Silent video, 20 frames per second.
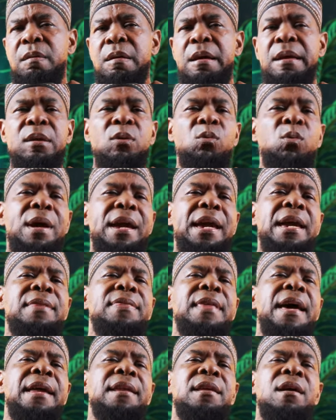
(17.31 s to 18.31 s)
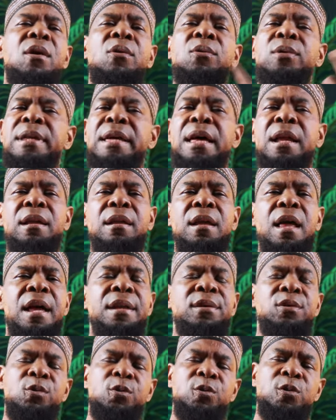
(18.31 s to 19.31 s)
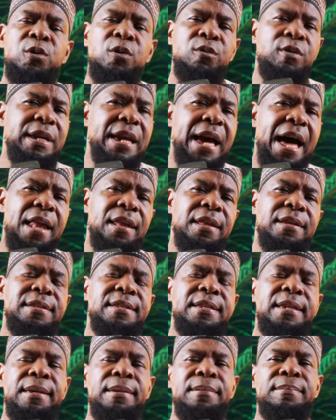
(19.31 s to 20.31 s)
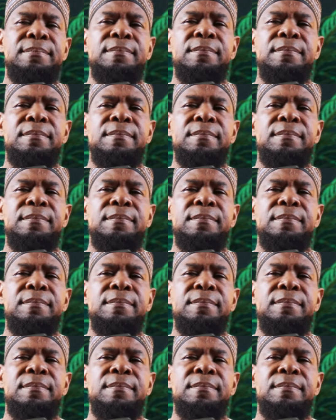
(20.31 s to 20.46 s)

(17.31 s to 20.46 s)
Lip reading: in a way that only Allah knows the reality.